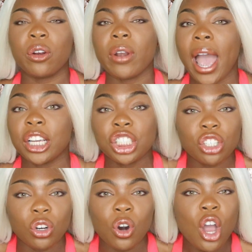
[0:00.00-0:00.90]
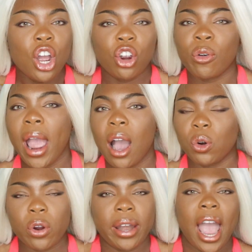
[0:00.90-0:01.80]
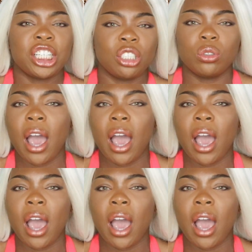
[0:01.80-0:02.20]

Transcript: international crown or a national